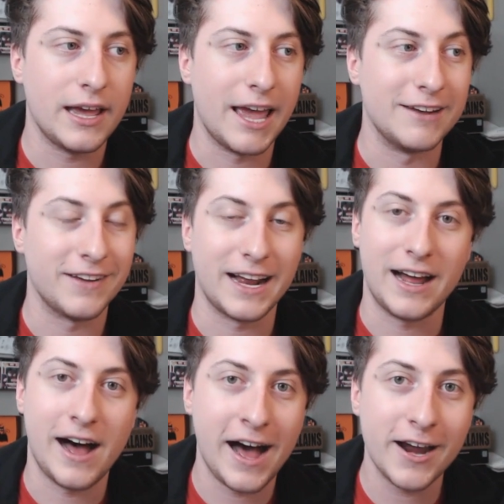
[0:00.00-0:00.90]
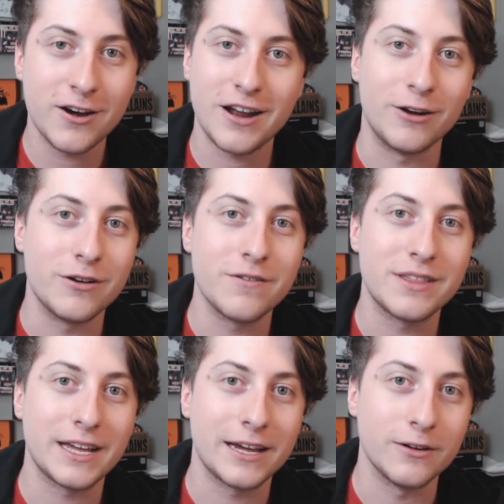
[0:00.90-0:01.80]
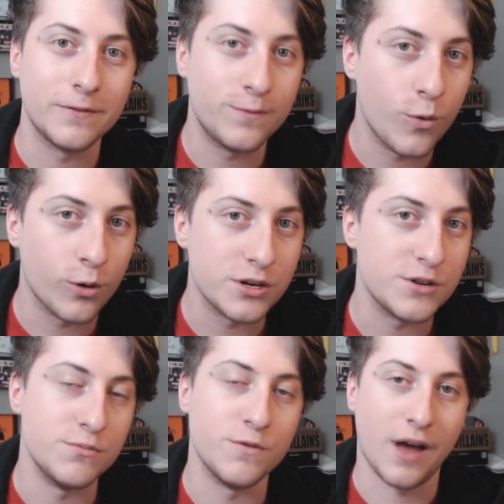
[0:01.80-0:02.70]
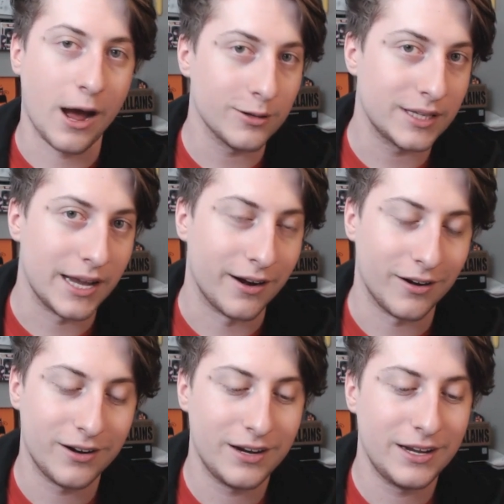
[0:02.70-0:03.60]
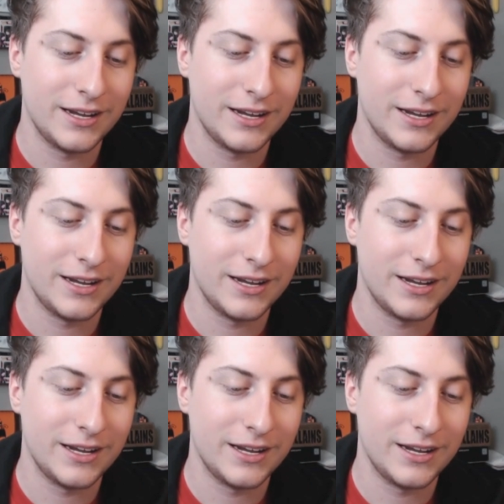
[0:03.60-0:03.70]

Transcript: And if I got hired, I don't even think I could afford to move out there